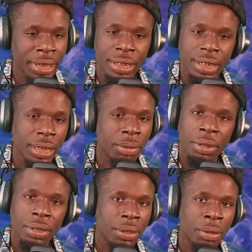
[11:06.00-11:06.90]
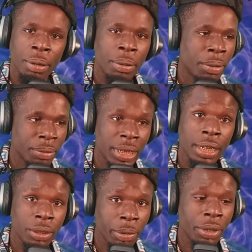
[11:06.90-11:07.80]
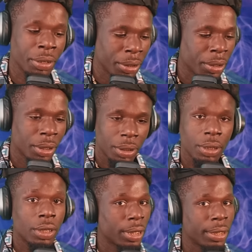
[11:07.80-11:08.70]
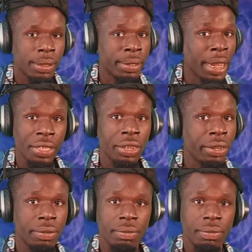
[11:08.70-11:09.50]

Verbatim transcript: ain't shit, bro. Oh, I'm telling you, bro. Nothing.